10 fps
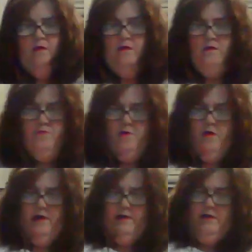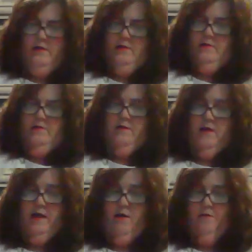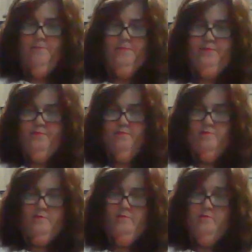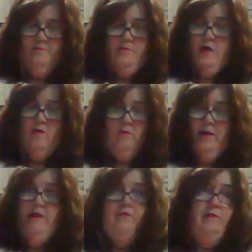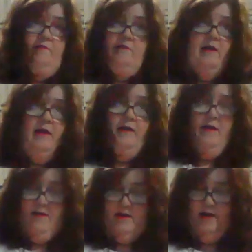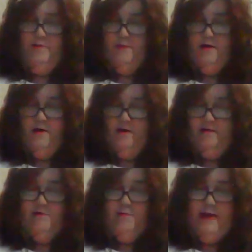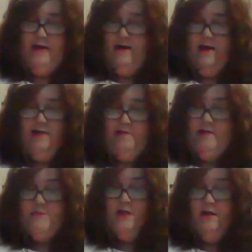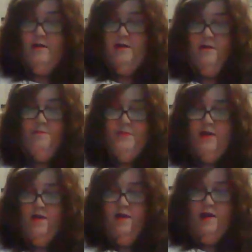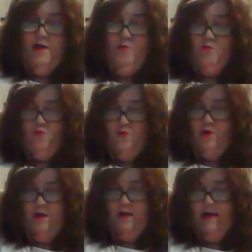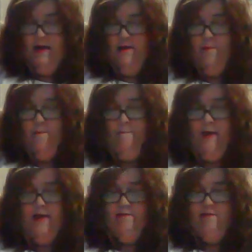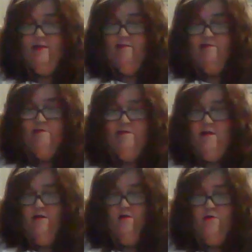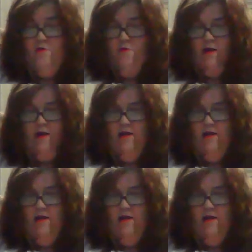All right. Now, don't even say yucky because of the mayonnaise. I'm telling you, it really makes it so